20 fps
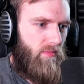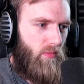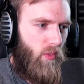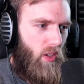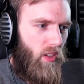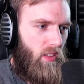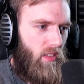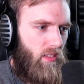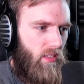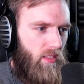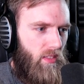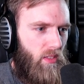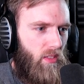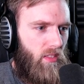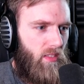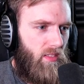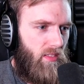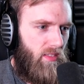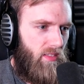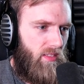What?
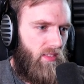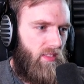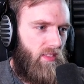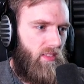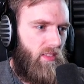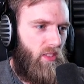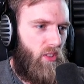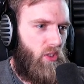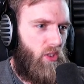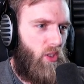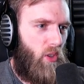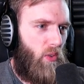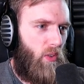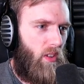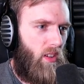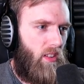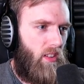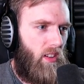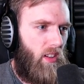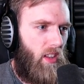There's no
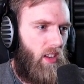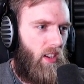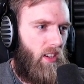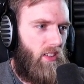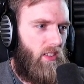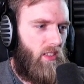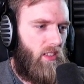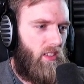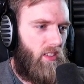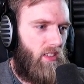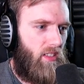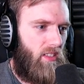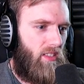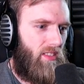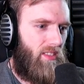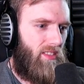one on the line, or?